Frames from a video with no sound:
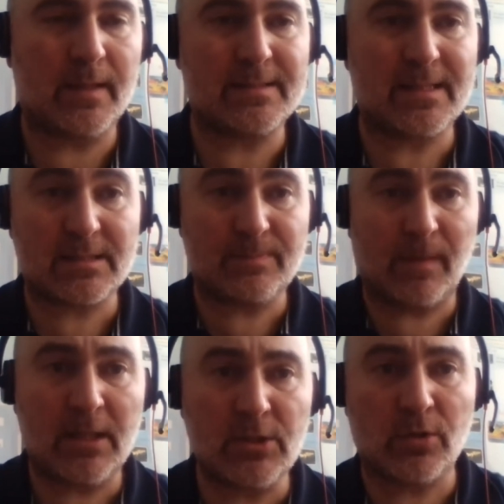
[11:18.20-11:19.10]
with this
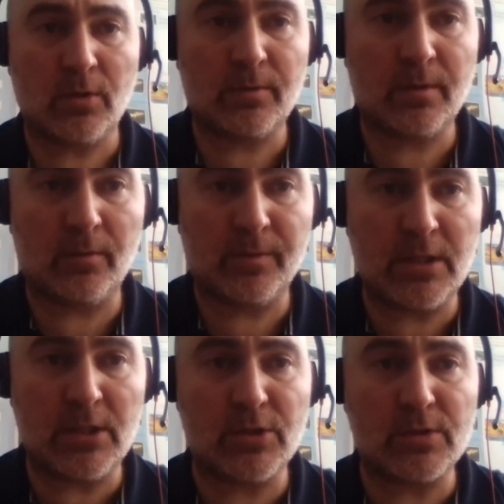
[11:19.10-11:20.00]
explanation on, on
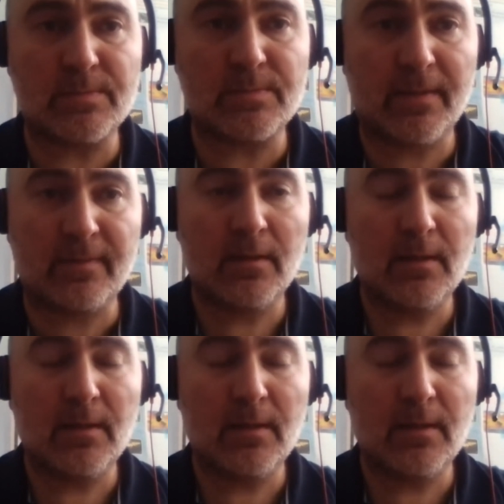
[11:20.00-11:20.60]
the issues, but